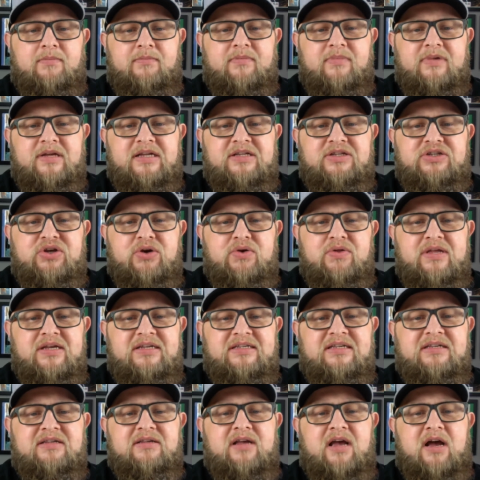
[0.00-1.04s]
and so
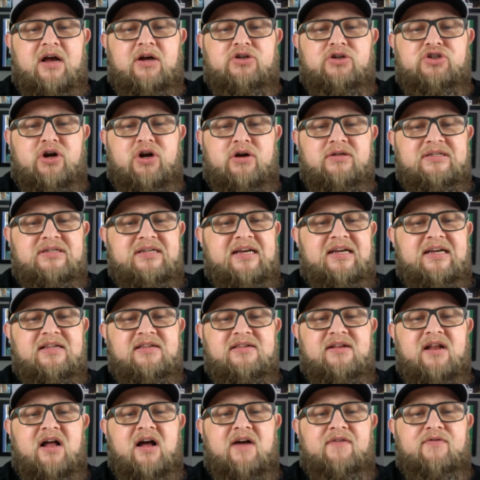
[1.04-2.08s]
this is Charles
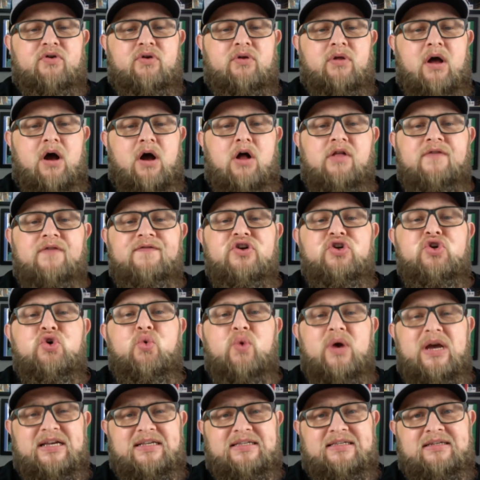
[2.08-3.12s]
Dickens' novel Oliver
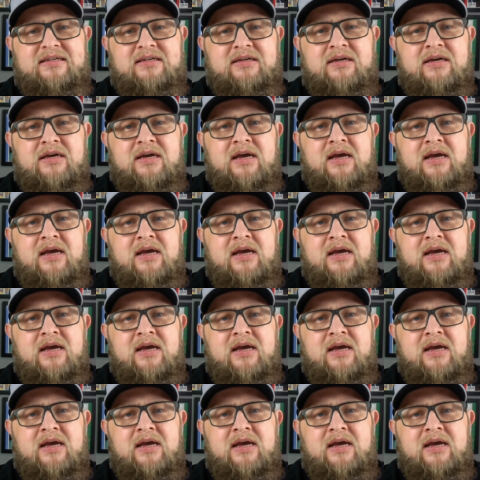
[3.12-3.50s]
Twist.